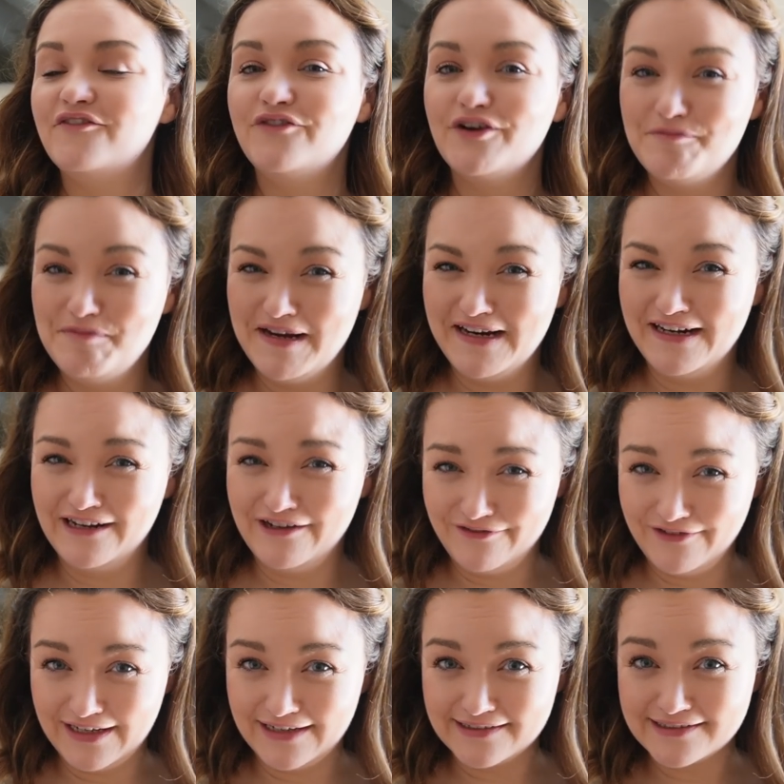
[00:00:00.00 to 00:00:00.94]
verbena
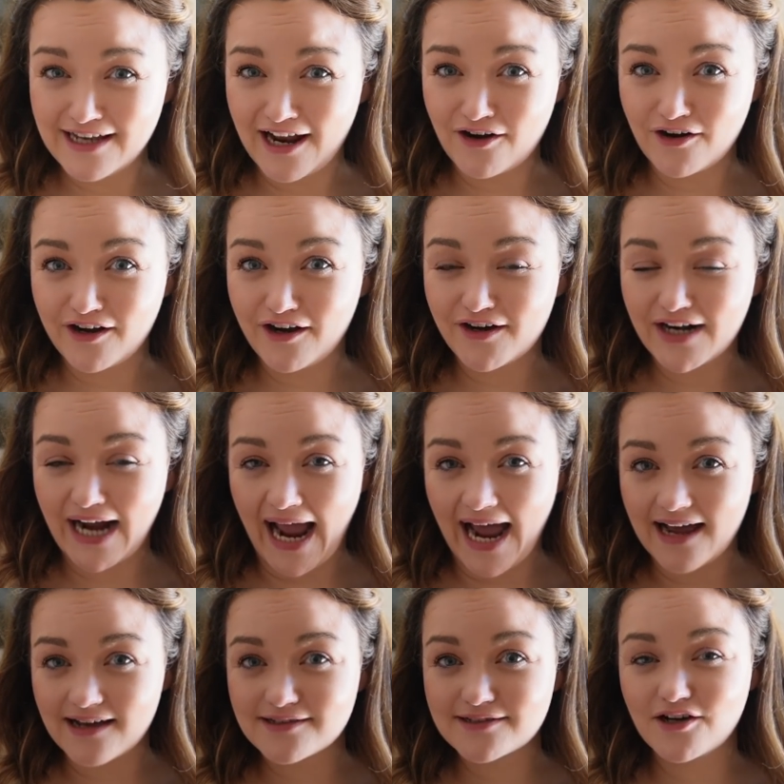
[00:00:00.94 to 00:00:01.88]
fields and I'm going to
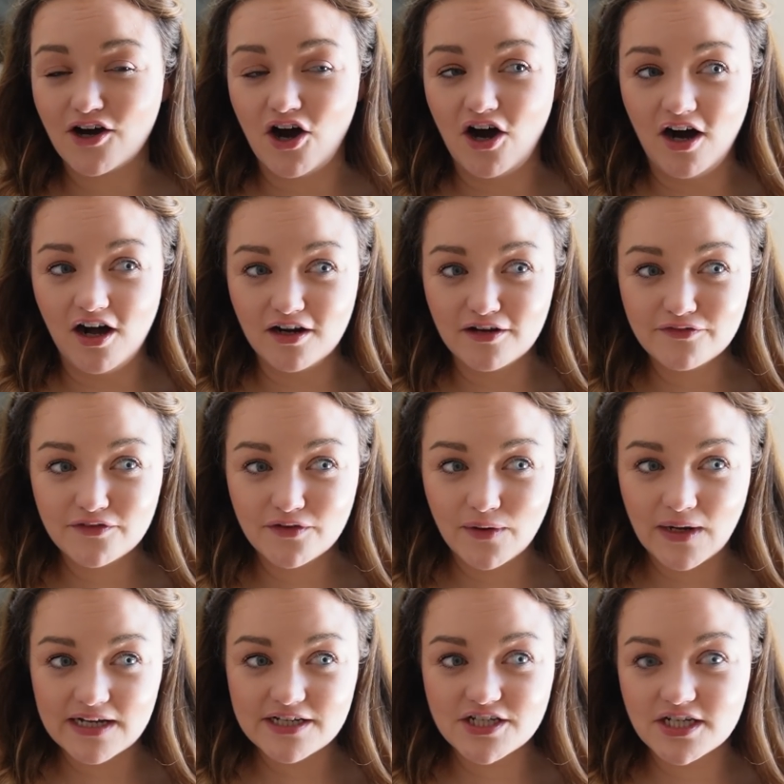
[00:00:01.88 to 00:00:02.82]
ask all of the
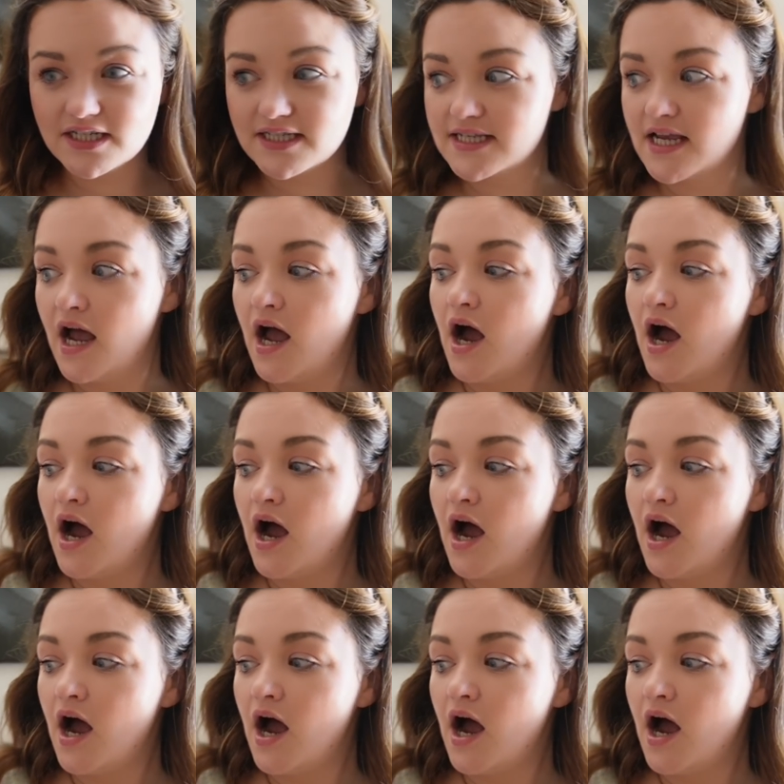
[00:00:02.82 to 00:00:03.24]
questions.